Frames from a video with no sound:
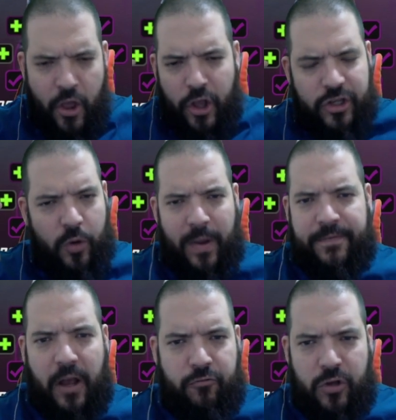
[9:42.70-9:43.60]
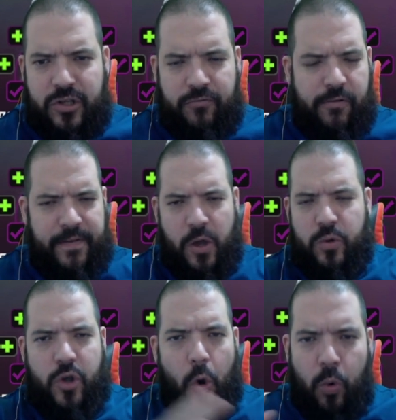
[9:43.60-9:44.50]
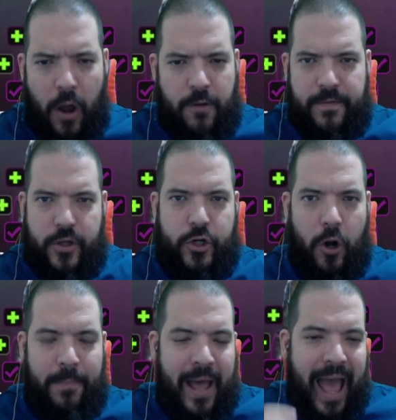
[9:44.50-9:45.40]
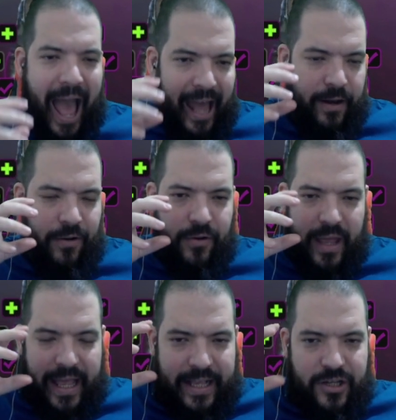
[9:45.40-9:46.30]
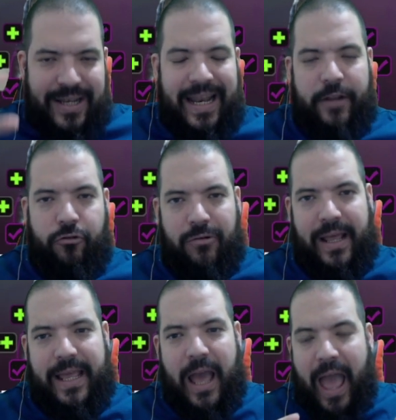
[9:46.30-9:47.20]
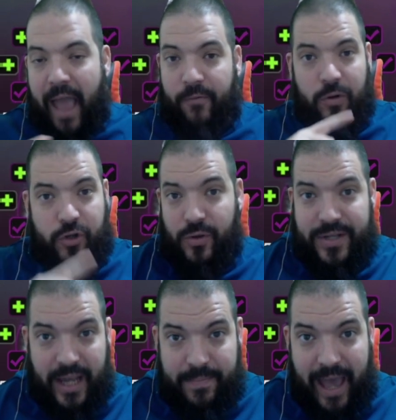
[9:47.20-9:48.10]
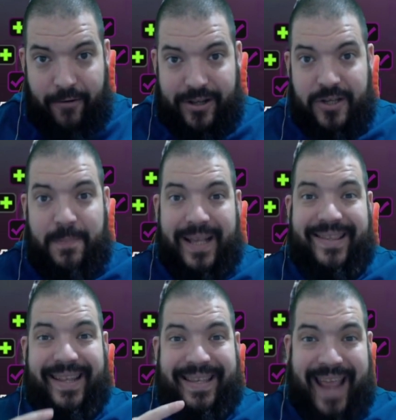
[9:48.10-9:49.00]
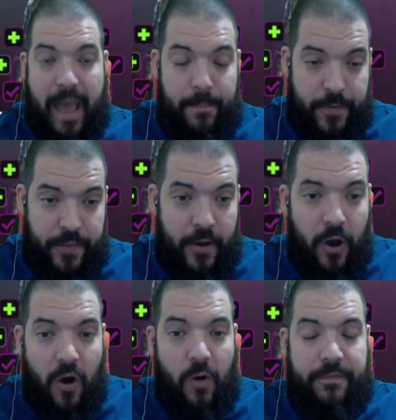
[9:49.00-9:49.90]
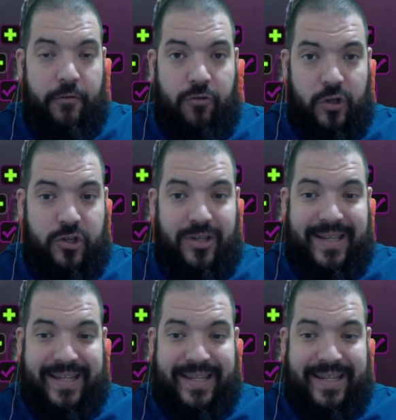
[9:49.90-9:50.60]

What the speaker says: So we've done roster reviews all over the shop, and it's literally, everyone's got the same characters, but it's the depth of the rosters.